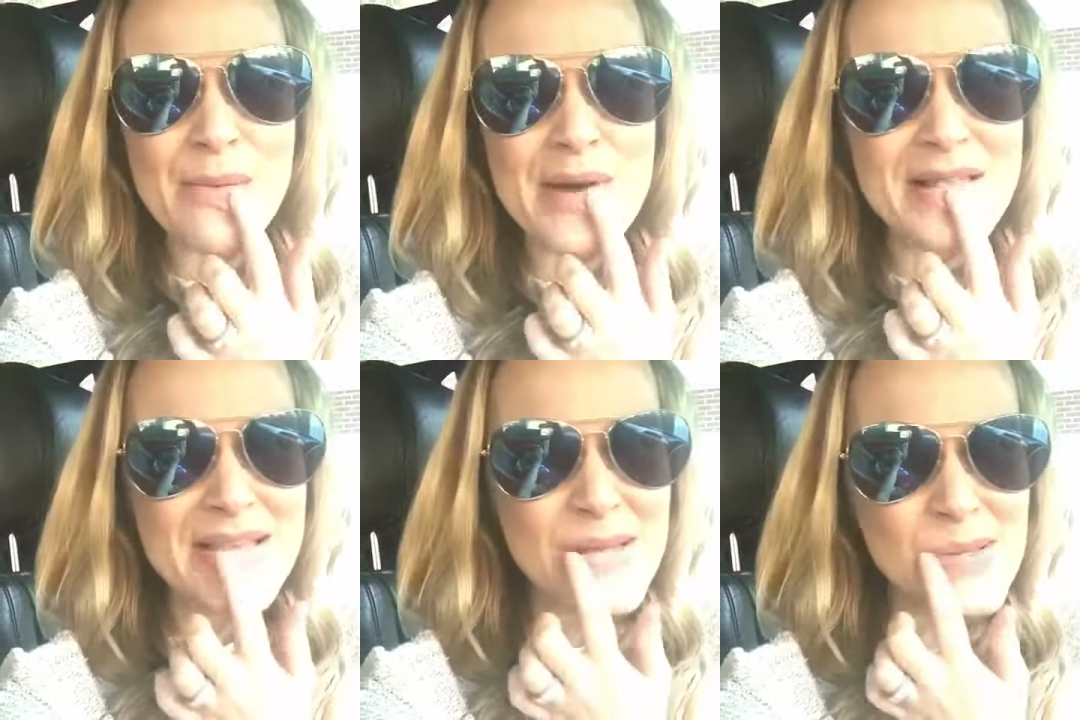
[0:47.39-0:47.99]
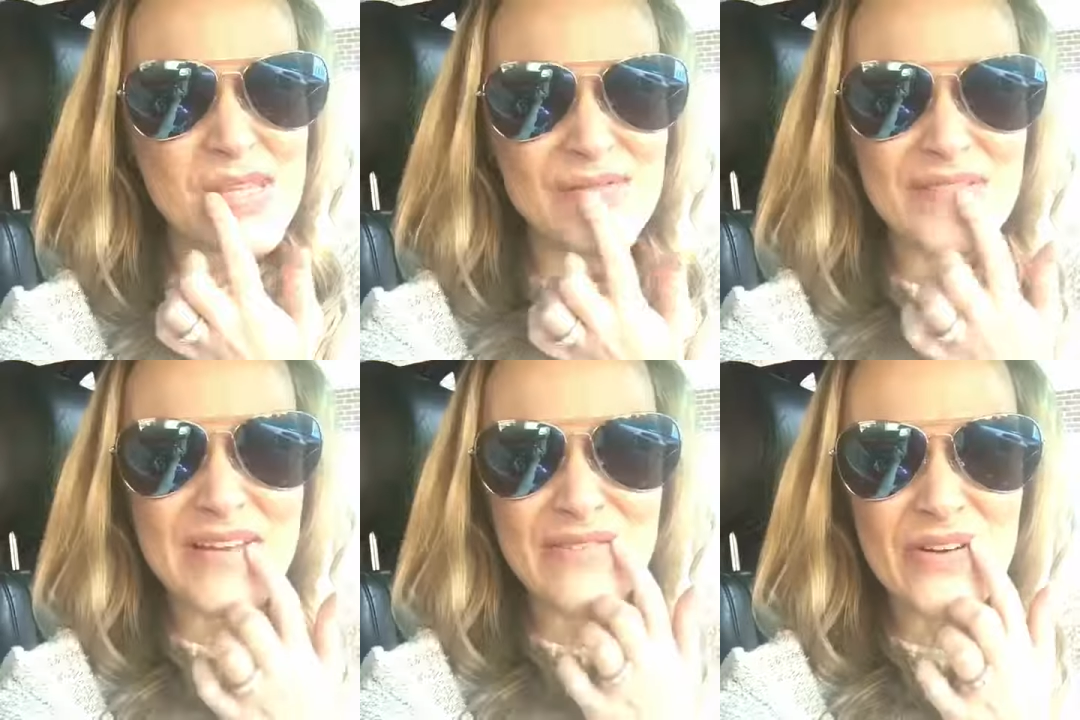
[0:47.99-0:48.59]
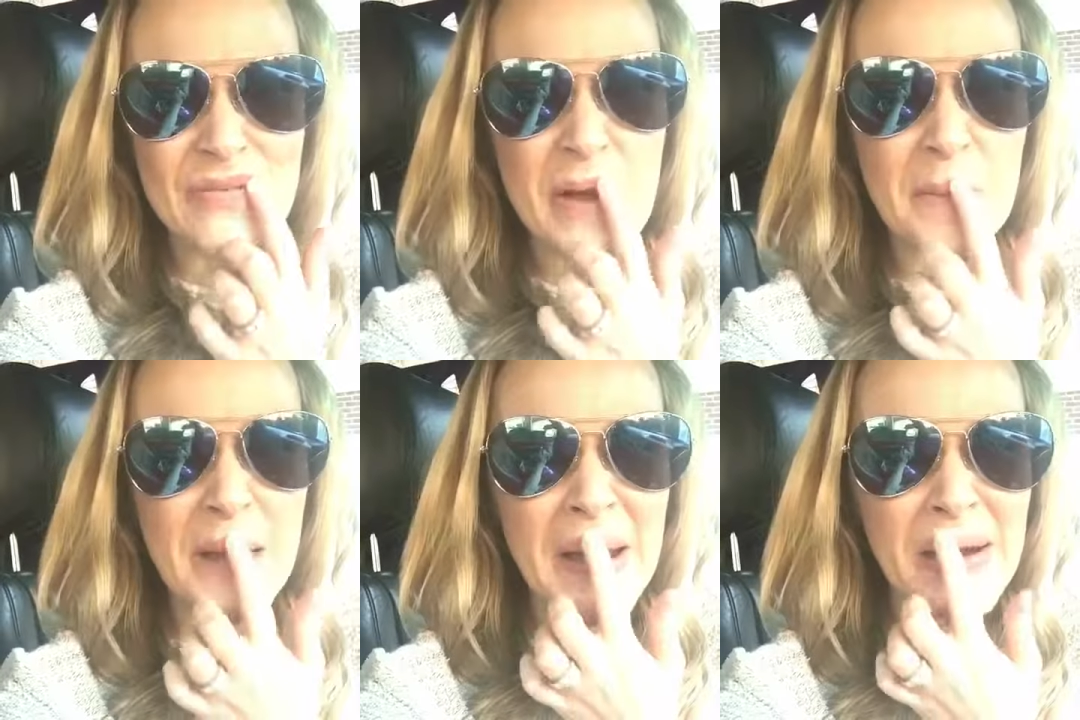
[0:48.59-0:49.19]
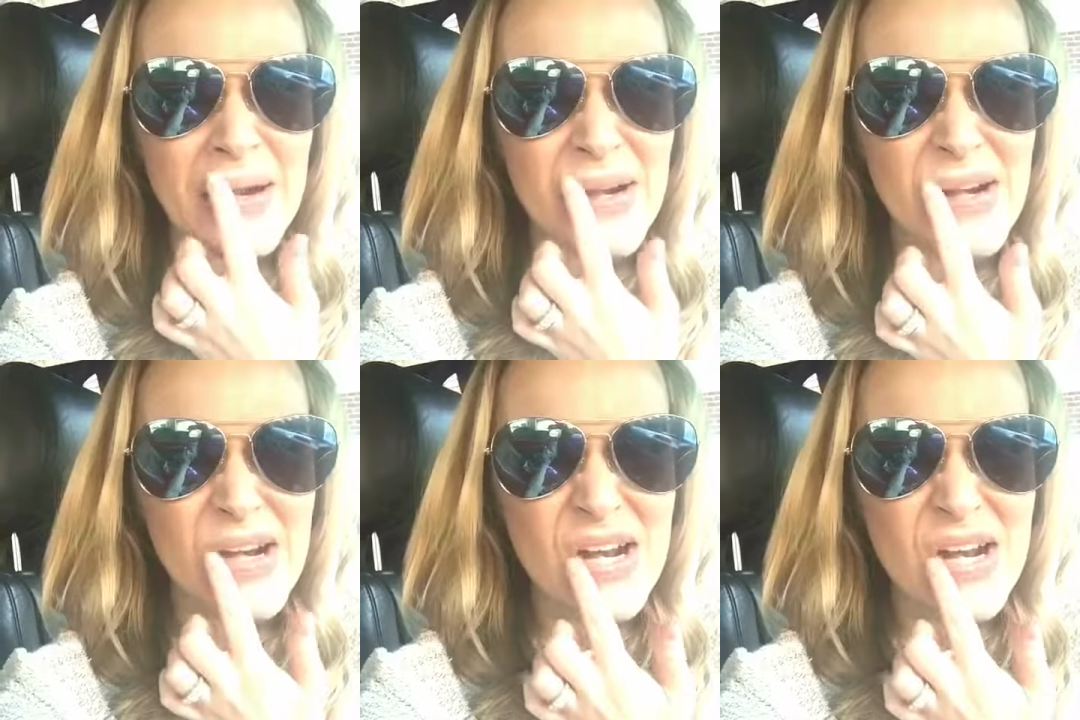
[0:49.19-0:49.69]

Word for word: My lips have never felt better.